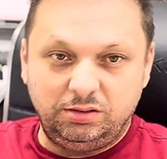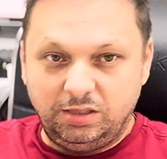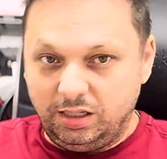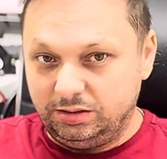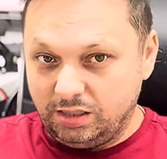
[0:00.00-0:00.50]

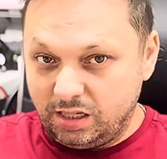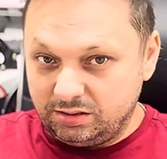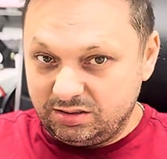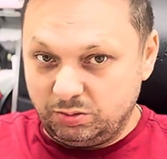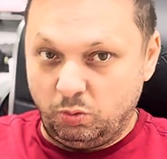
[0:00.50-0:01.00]
take that
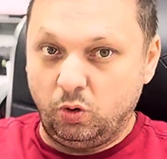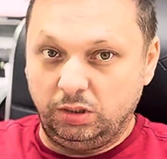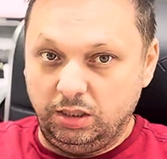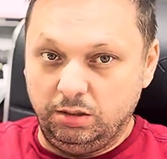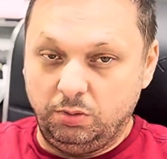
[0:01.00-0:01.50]
small
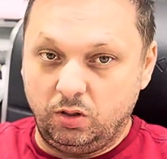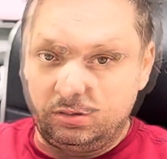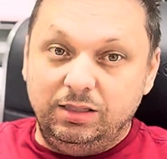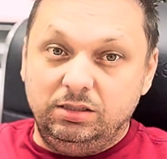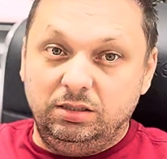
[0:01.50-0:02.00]
gearbox
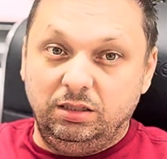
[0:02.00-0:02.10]
and